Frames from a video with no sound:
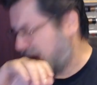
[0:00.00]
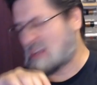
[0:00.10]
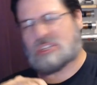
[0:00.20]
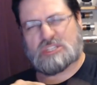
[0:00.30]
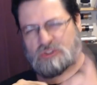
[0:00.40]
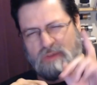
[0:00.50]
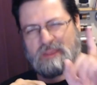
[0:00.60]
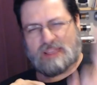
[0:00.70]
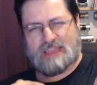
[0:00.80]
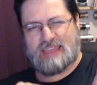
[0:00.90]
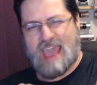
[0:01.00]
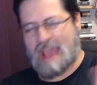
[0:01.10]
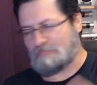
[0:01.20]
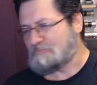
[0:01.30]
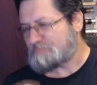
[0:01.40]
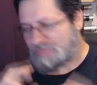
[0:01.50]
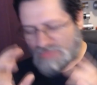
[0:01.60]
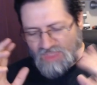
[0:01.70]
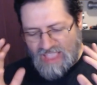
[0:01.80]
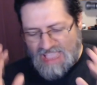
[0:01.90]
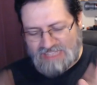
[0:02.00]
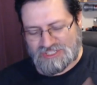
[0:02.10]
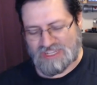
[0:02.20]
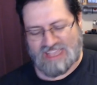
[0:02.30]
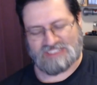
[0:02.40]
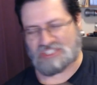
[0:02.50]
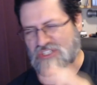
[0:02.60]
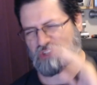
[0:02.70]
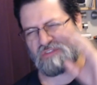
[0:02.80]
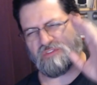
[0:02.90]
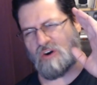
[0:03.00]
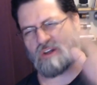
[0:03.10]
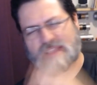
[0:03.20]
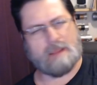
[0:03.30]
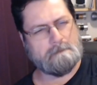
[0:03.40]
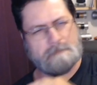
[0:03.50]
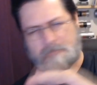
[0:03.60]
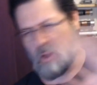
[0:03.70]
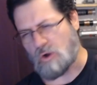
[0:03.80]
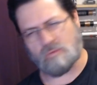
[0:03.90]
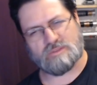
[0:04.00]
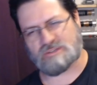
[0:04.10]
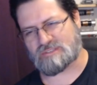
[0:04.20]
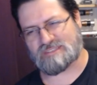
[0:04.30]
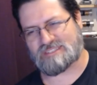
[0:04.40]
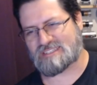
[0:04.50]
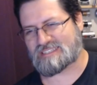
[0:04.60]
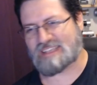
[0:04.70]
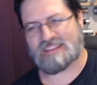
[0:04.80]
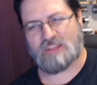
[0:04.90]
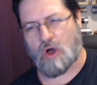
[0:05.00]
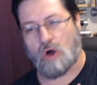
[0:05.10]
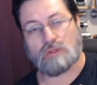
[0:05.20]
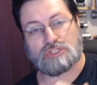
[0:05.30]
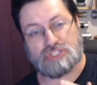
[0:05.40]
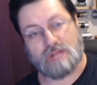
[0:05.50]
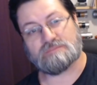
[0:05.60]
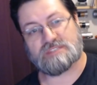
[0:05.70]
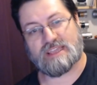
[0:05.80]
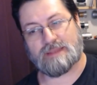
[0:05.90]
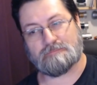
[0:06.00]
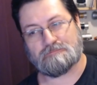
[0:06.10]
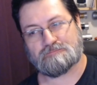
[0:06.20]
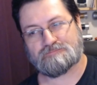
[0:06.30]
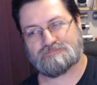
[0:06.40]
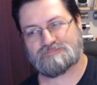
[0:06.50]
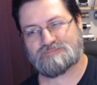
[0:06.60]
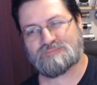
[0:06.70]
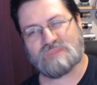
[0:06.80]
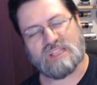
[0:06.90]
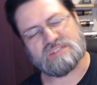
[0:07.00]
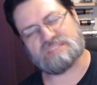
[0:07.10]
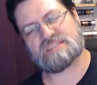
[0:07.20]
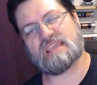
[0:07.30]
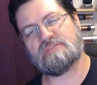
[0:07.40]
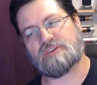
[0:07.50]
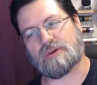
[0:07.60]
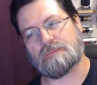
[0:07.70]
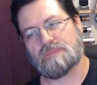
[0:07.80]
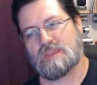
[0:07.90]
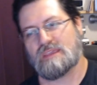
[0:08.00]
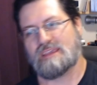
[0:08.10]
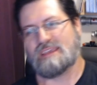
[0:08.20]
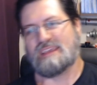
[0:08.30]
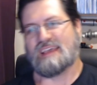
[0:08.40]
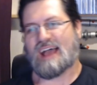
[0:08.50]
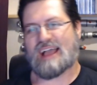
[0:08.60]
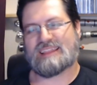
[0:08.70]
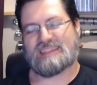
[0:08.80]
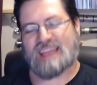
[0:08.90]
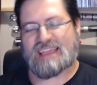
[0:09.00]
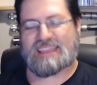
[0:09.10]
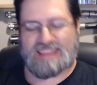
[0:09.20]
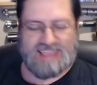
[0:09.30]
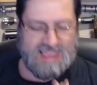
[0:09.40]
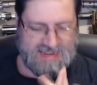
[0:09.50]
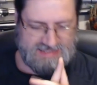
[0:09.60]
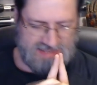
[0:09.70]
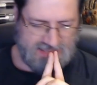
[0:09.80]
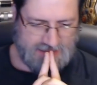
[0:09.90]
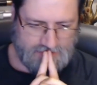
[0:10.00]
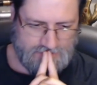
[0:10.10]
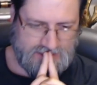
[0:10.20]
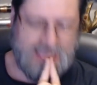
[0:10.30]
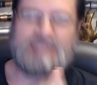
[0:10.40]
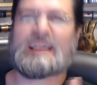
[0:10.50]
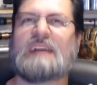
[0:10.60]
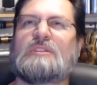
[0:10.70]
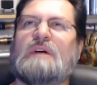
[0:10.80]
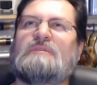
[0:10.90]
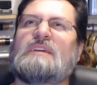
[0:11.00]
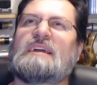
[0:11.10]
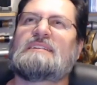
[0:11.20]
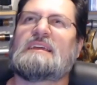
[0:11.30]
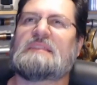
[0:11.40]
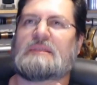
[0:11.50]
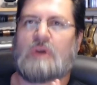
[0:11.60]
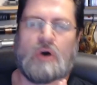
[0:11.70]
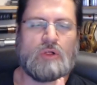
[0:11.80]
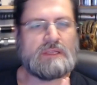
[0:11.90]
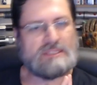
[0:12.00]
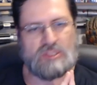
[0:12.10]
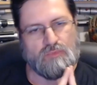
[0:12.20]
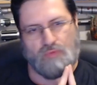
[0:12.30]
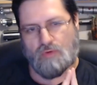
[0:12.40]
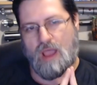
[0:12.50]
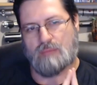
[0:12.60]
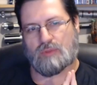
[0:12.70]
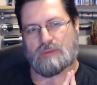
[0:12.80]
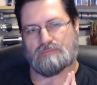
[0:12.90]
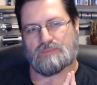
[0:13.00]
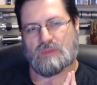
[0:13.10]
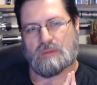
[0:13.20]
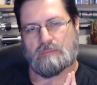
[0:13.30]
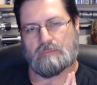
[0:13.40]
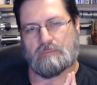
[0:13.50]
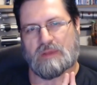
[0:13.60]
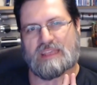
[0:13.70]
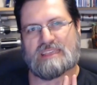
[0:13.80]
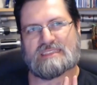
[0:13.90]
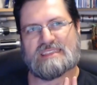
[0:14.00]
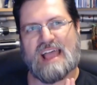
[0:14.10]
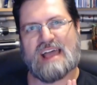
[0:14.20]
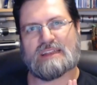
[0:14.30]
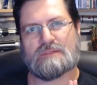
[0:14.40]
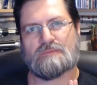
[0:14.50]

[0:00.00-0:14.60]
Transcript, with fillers: she's screaming like that. And she and she's just falling and boom, there's just Hulk jumps in to save her. I like the idea. Guys, I love the idea that the Hulk is the problem, but he's not